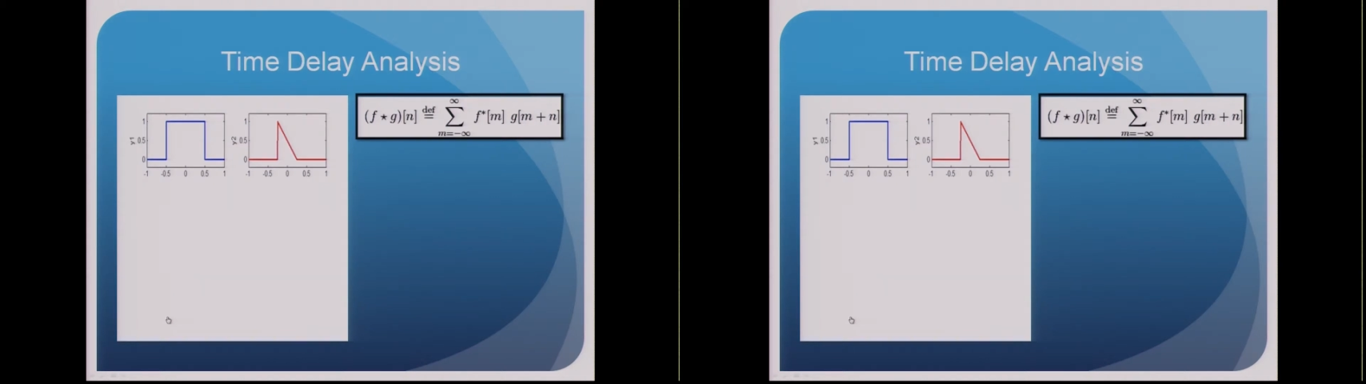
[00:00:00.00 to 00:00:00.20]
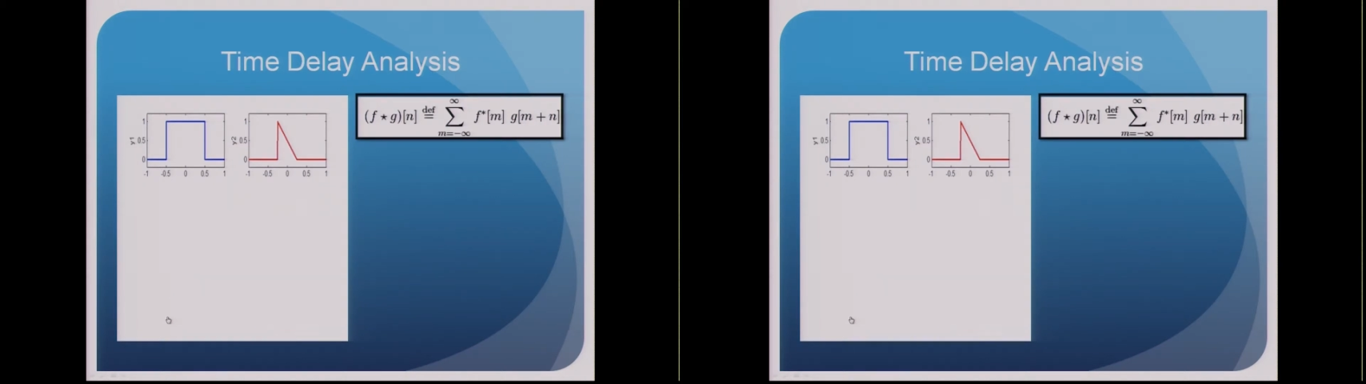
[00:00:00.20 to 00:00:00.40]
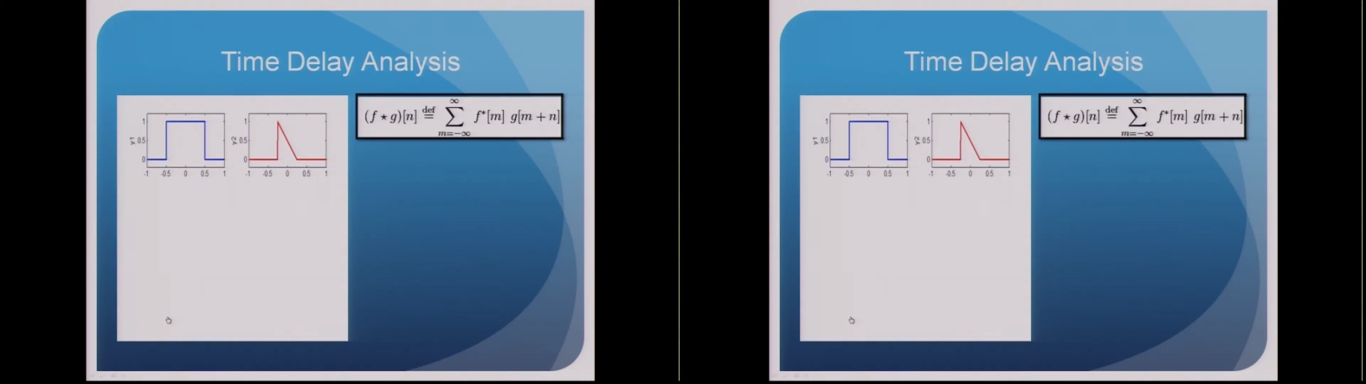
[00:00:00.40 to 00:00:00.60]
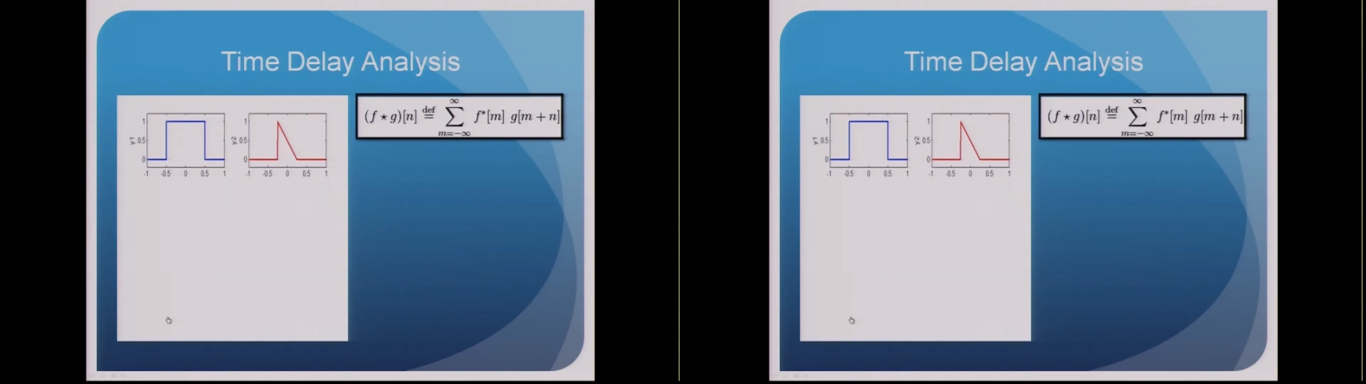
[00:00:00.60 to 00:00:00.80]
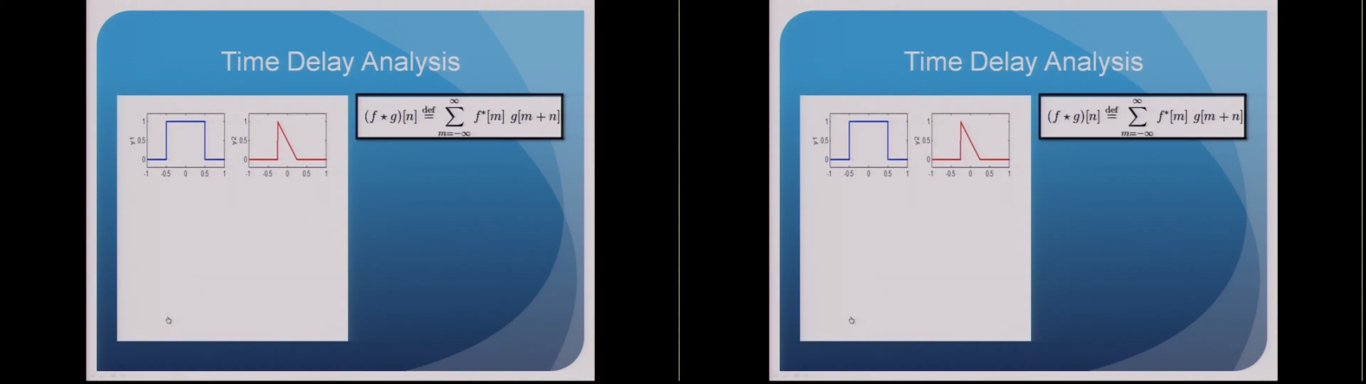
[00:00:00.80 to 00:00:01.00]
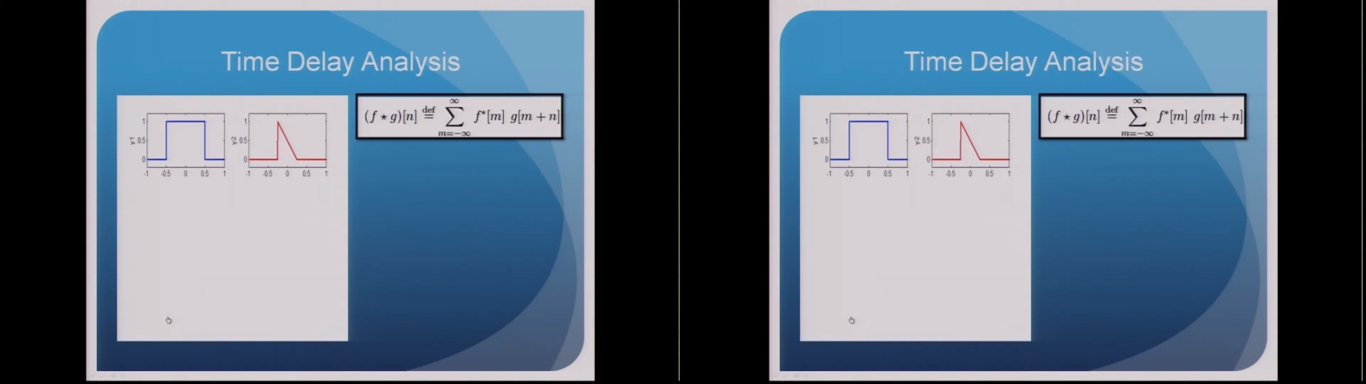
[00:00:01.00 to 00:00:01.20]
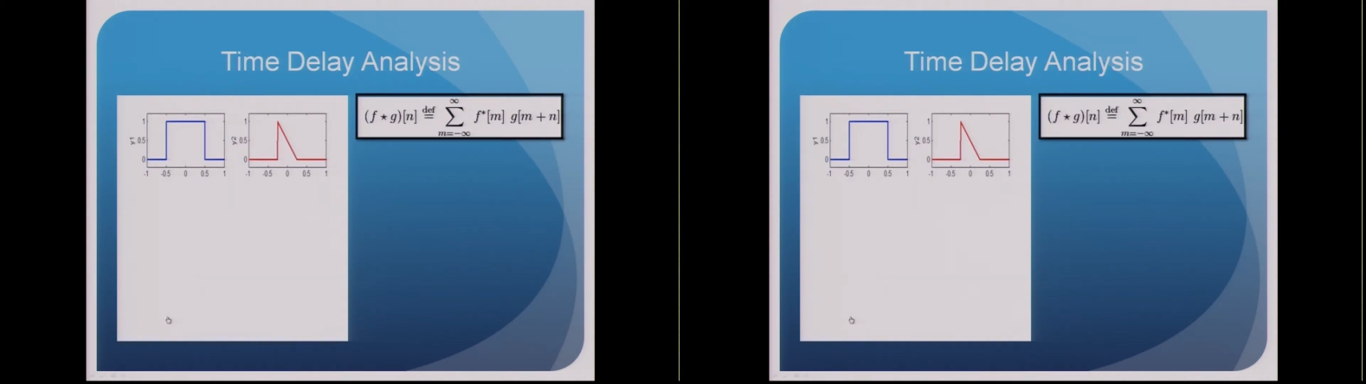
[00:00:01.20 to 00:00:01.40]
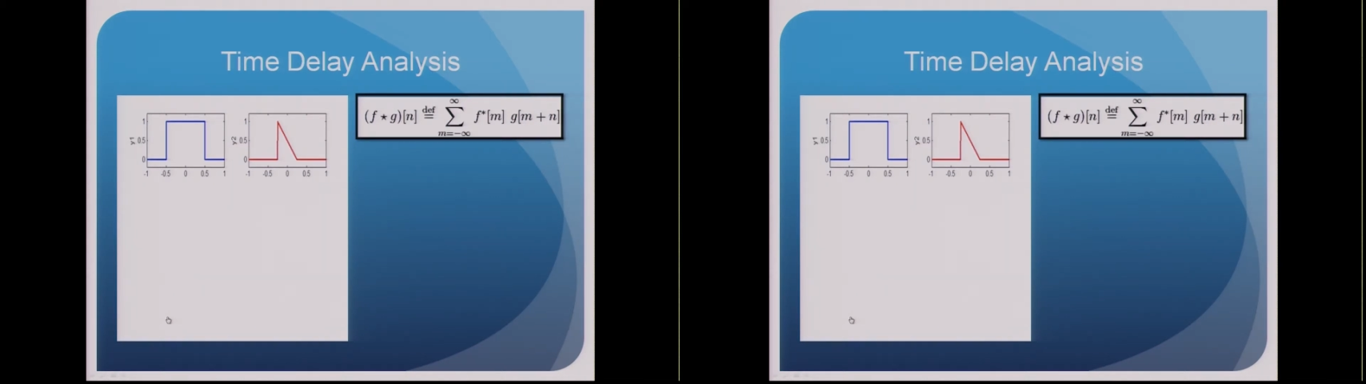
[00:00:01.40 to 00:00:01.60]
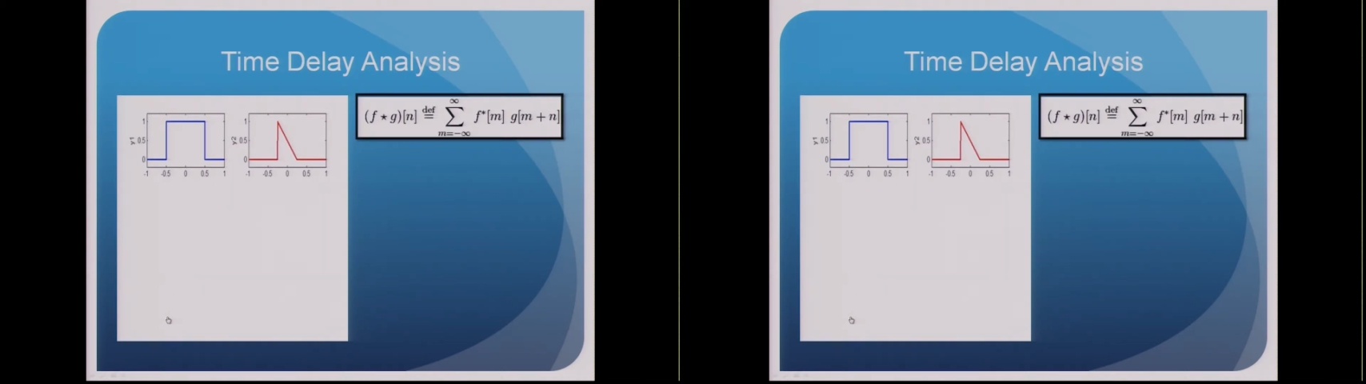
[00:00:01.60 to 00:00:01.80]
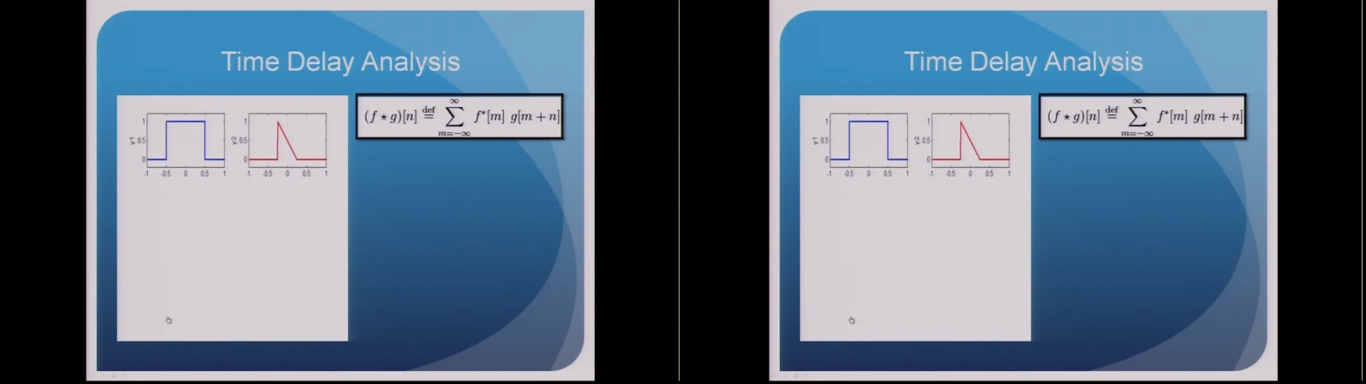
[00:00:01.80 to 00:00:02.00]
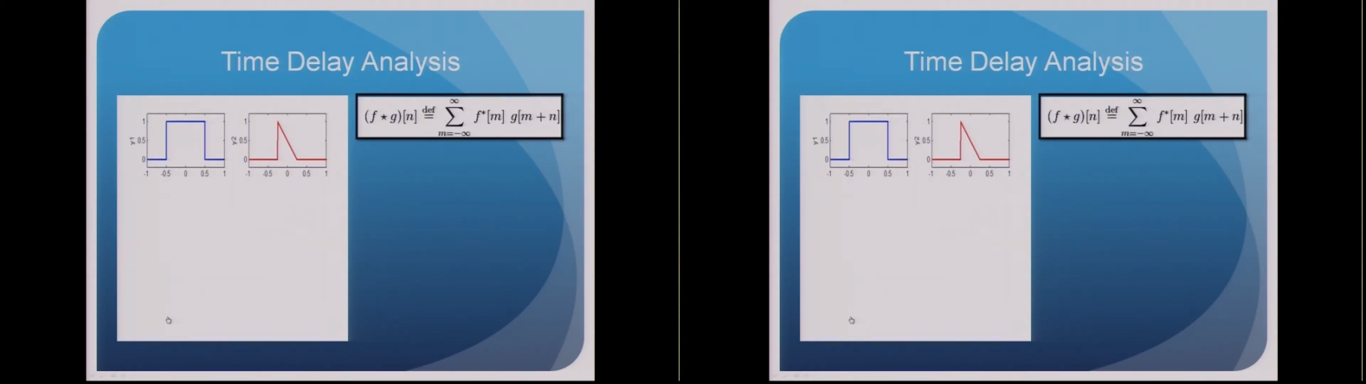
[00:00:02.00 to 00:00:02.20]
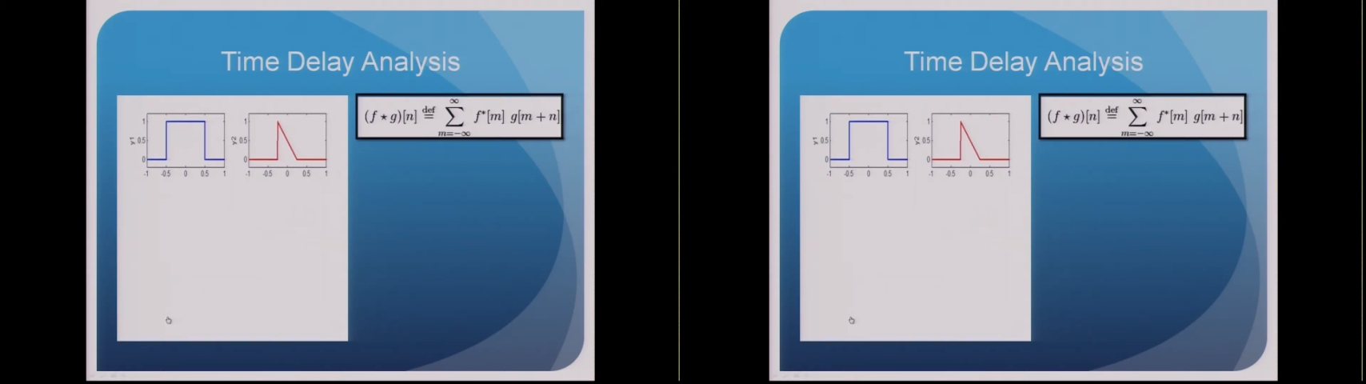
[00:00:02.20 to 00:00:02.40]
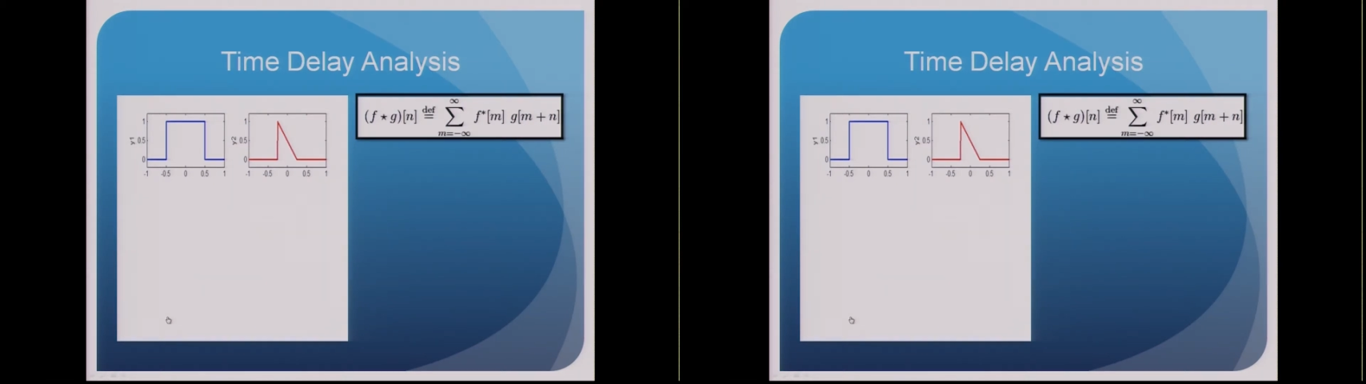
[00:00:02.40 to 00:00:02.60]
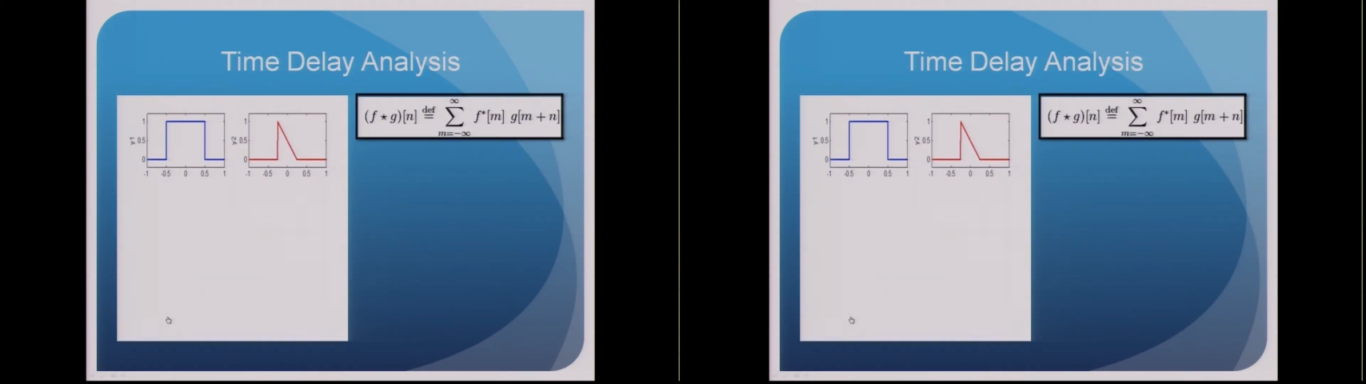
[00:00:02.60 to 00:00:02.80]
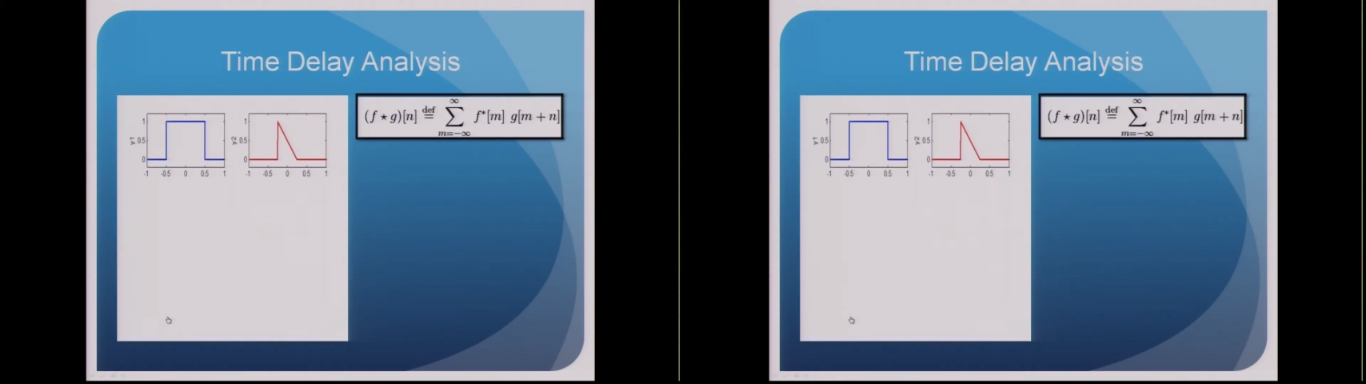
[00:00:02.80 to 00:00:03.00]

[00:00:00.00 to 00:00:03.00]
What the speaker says: No face is visible, so there are no lips to read.